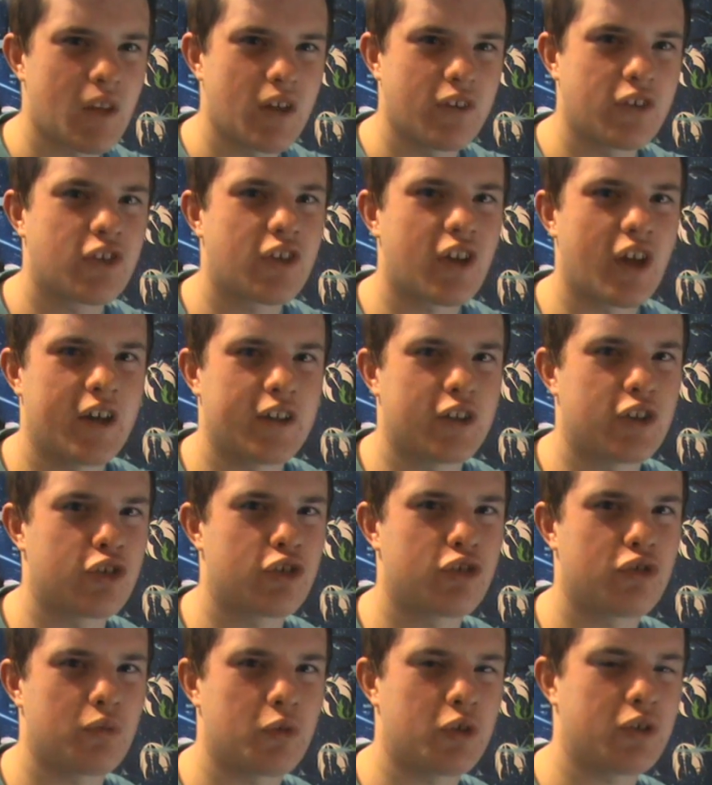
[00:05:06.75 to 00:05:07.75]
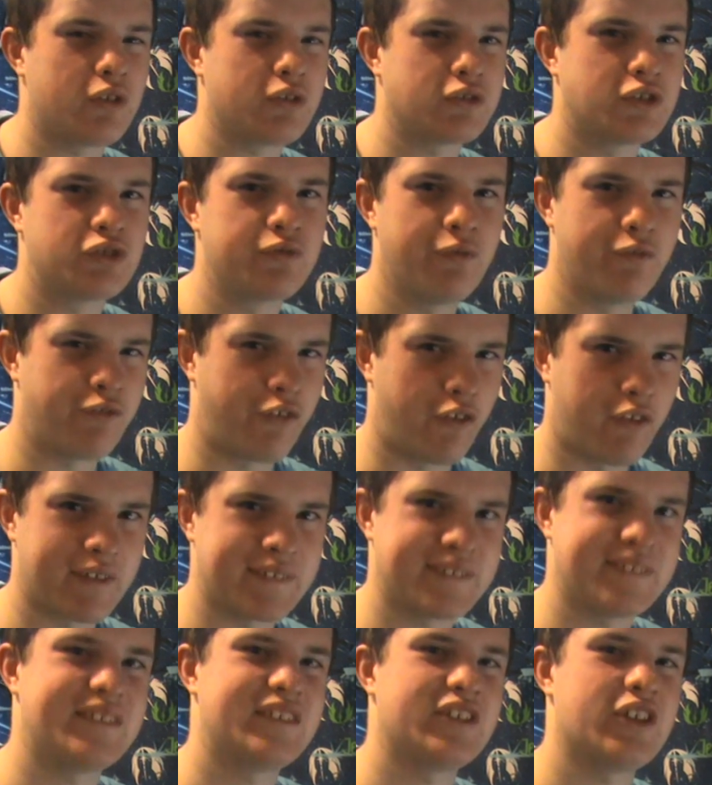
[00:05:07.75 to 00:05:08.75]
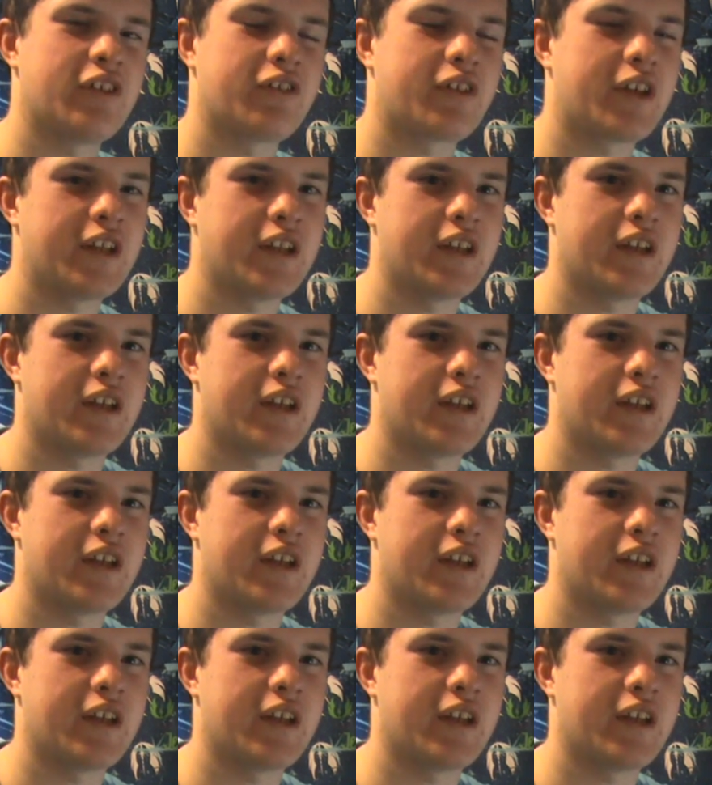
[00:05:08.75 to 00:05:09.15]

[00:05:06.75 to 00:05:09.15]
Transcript: starts force choking,